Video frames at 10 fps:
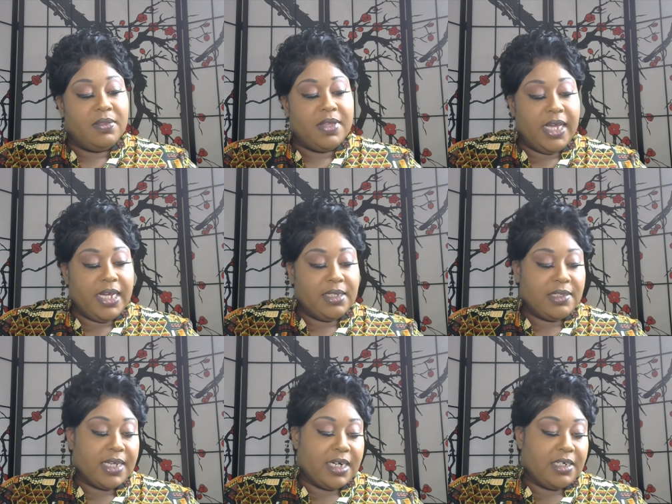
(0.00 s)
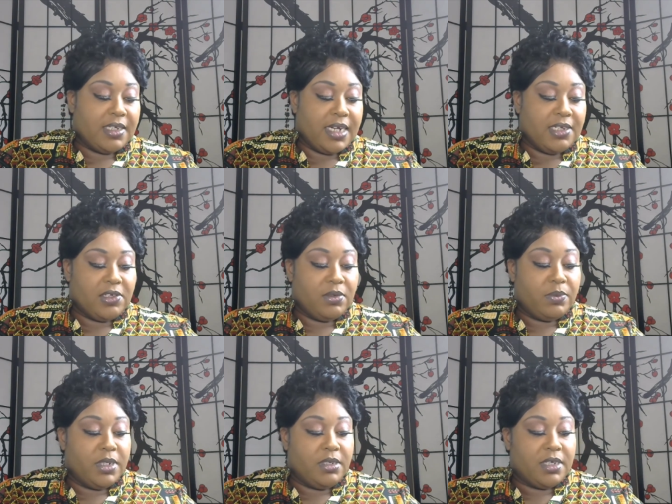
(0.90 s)
The hand sanitizer
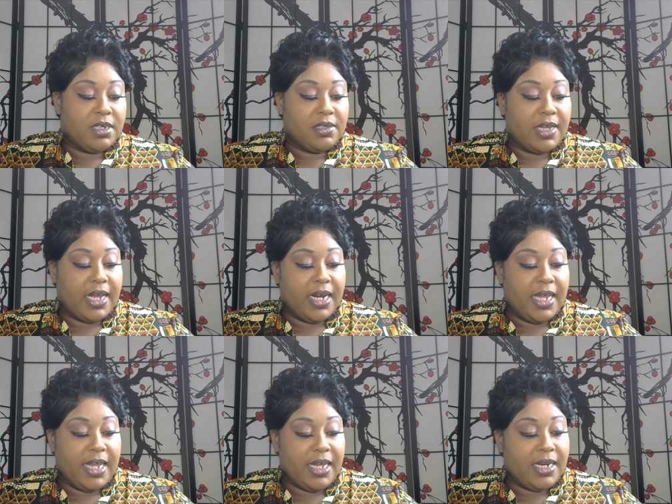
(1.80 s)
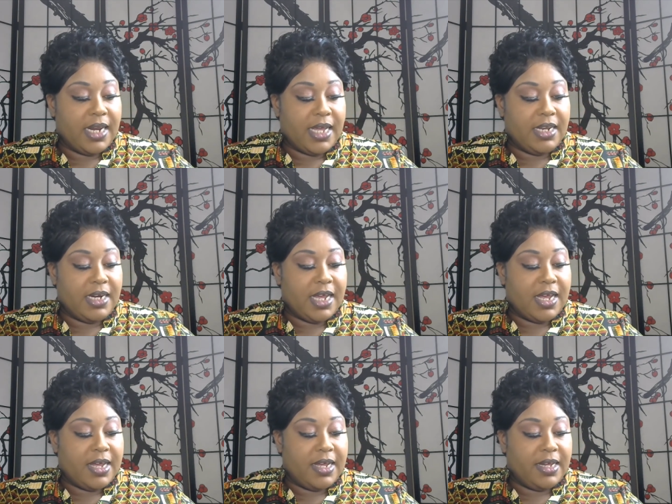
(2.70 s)
retails at
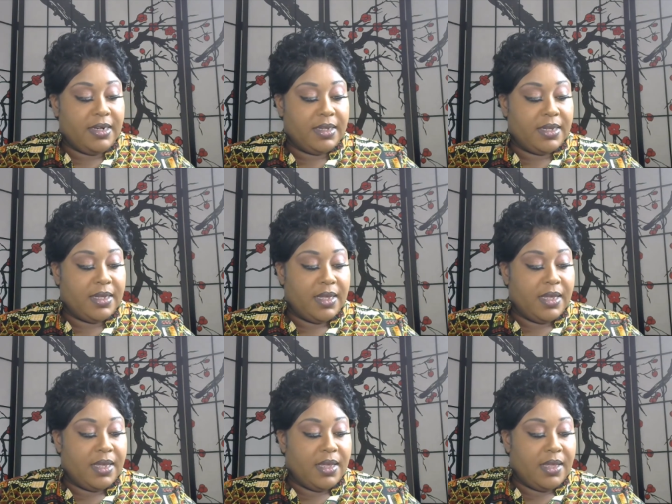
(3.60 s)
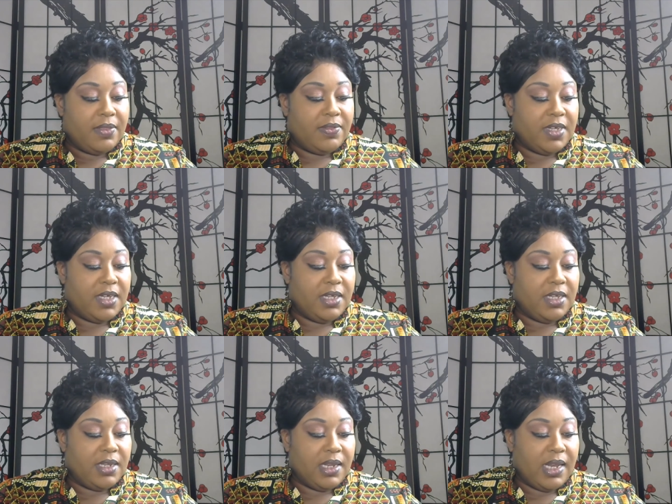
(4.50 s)
$8.99.
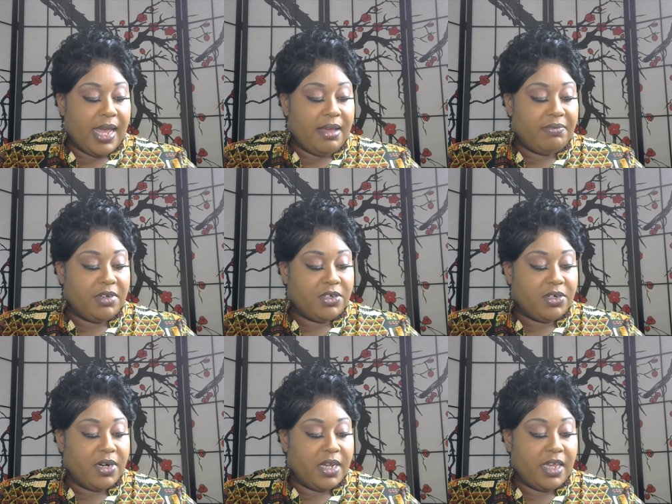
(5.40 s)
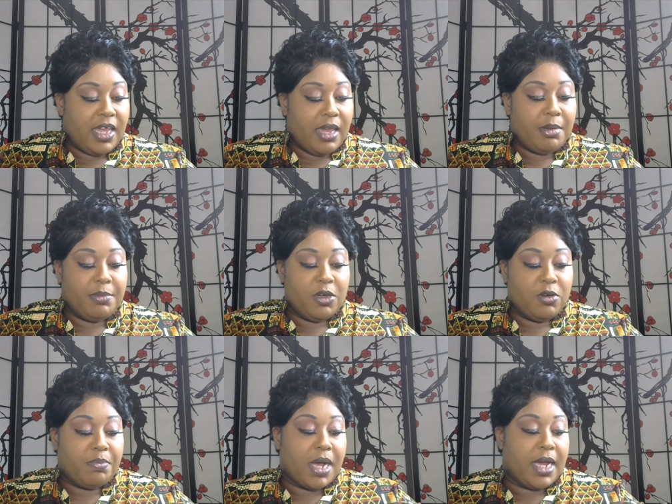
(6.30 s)
The lavender and
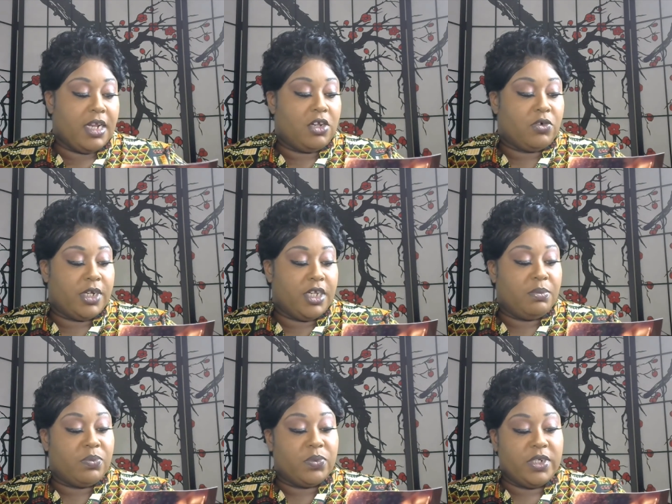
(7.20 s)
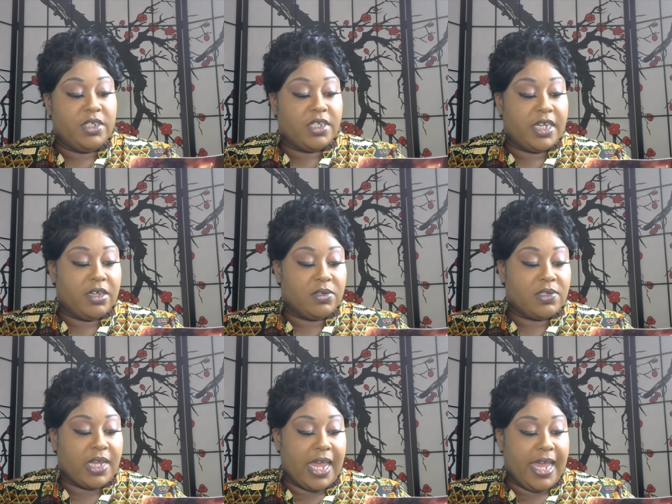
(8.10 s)
chamomile body cream
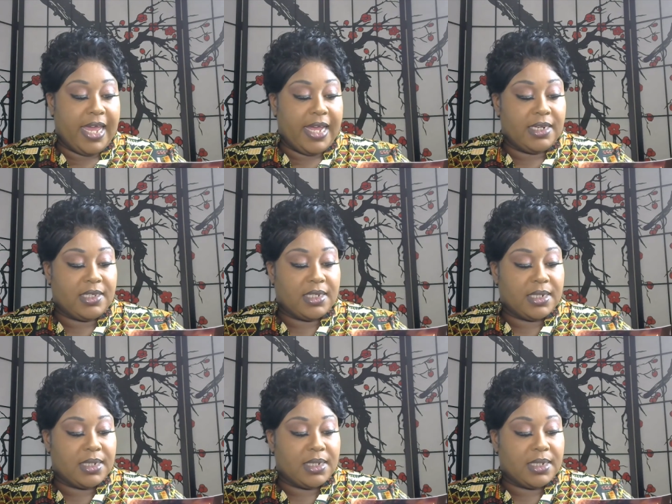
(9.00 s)
retails at